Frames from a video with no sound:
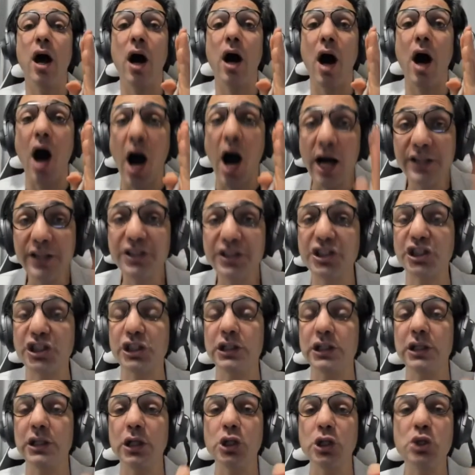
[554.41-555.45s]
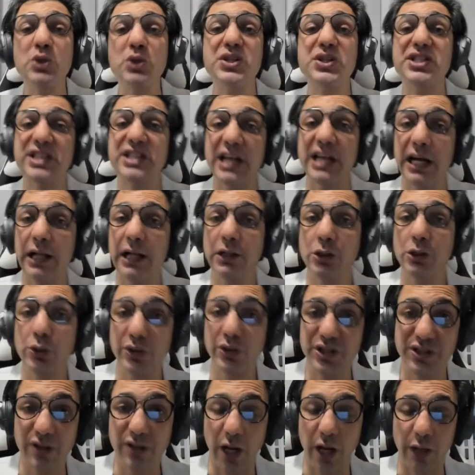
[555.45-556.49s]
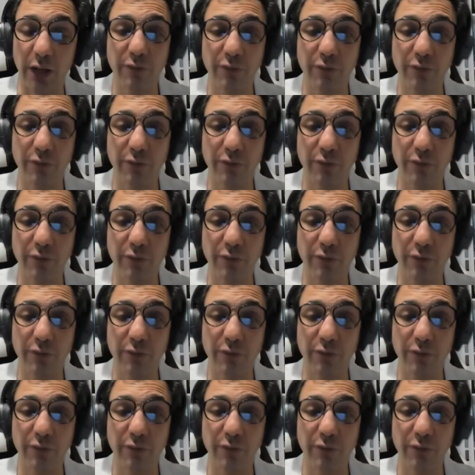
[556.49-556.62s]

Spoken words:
until you sell your stock.